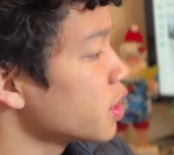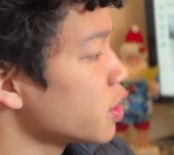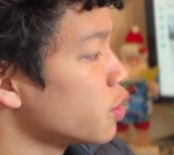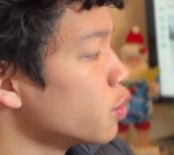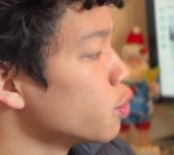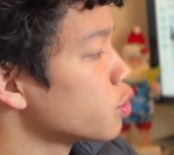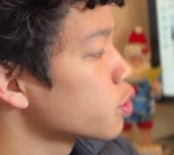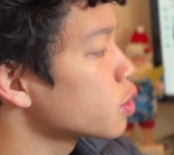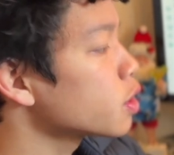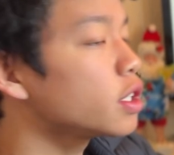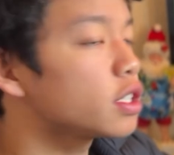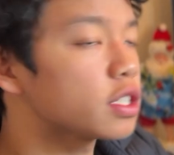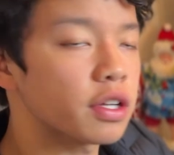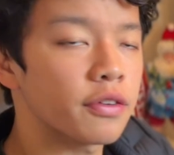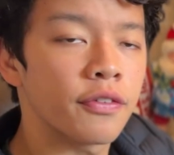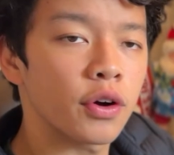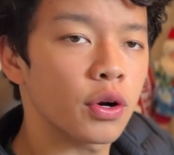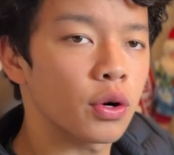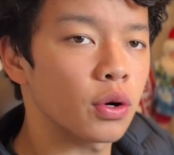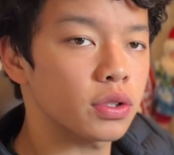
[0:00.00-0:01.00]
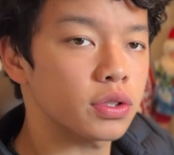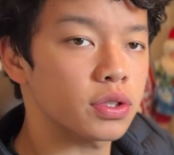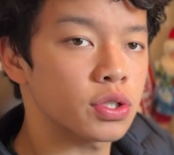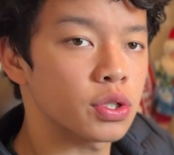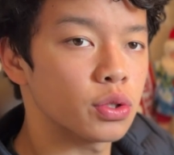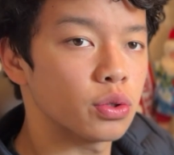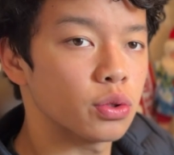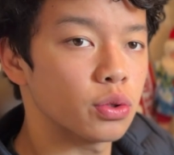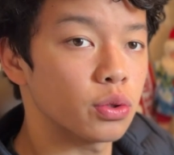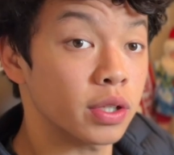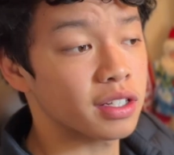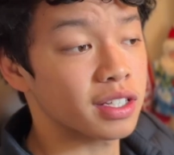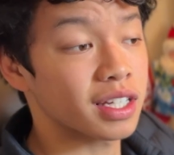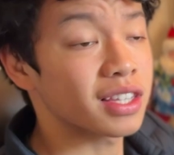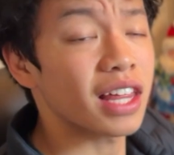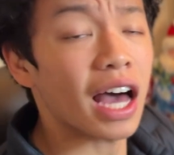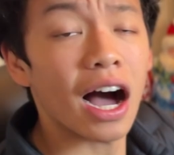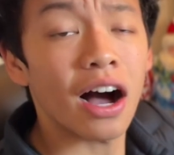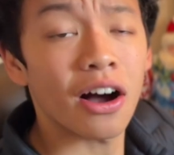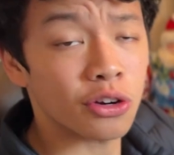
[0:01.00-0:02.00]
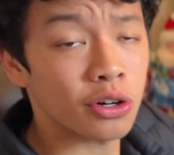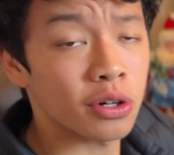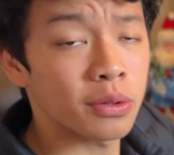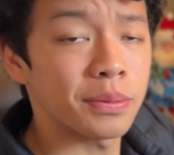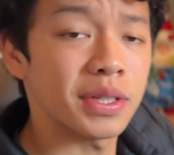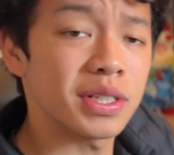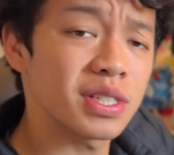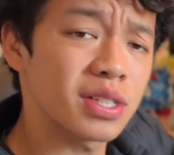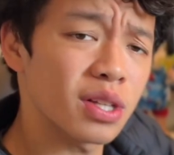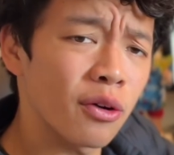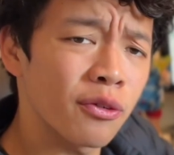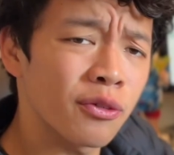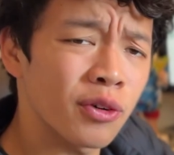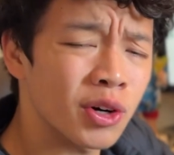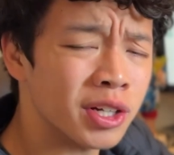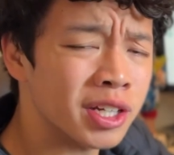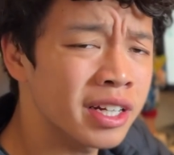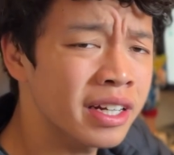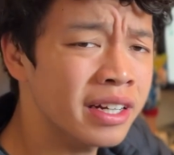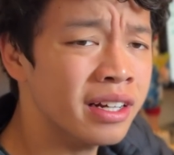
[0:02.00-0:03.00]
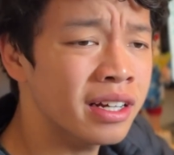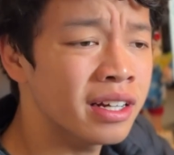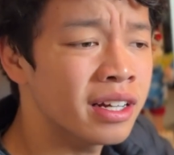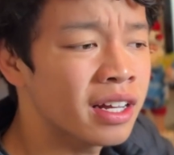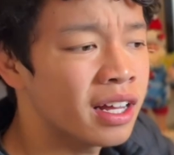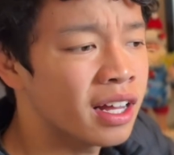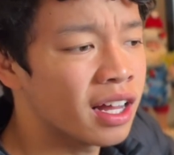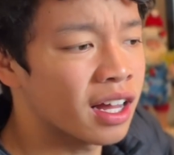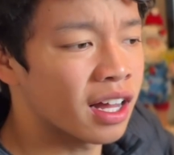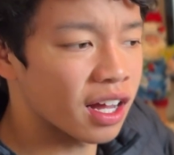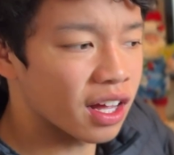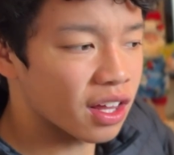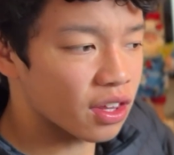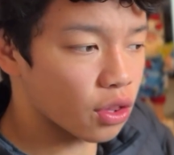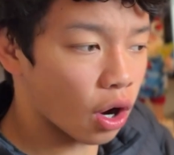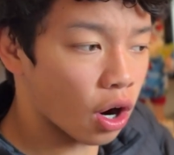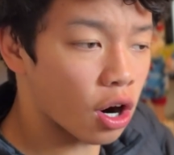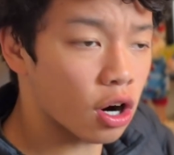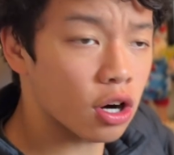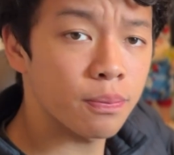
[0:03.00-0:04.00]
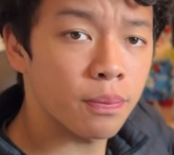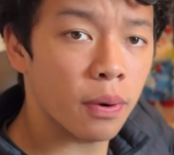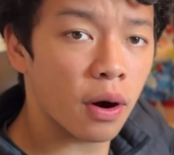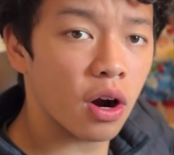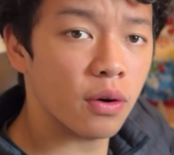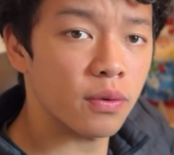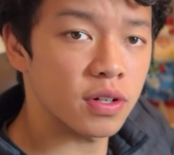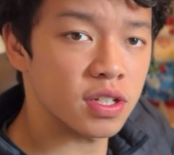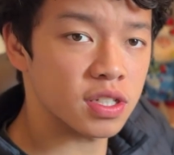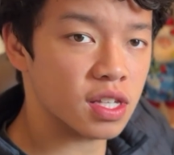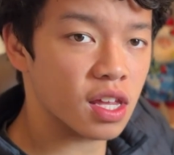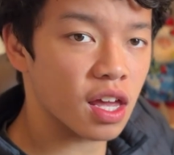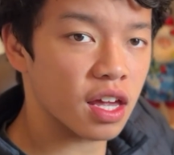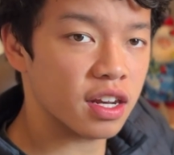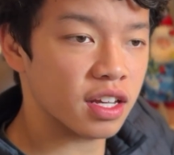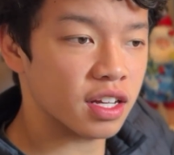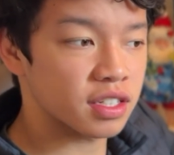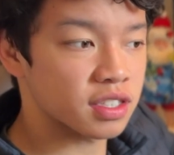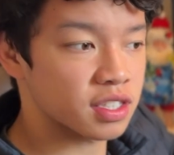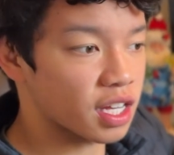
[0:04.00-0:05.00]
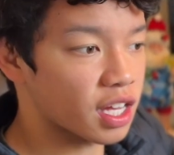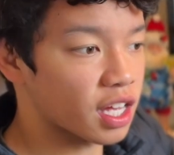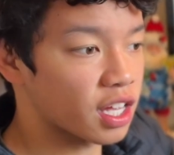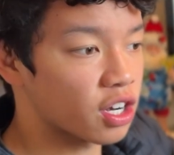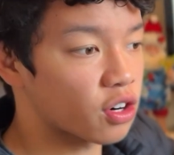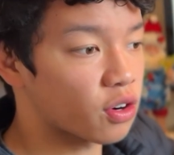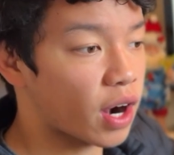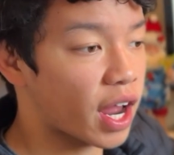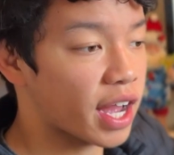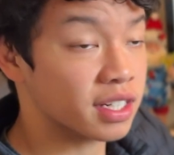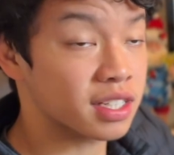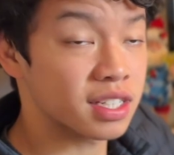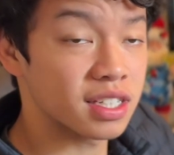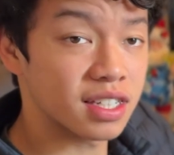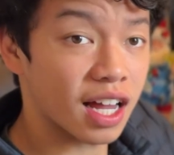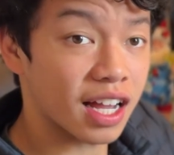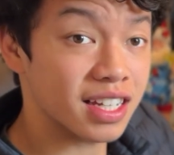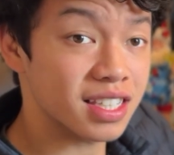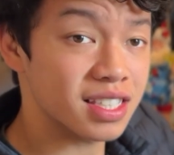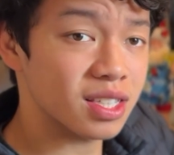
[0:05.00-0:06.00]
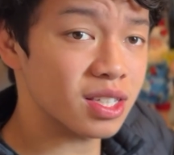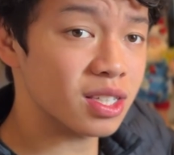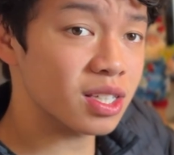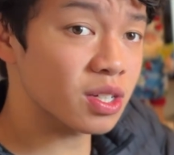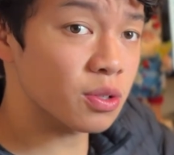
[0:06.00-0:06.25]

hugely difficult to get the algorithm itself working. The hard part was getting it to interact nicely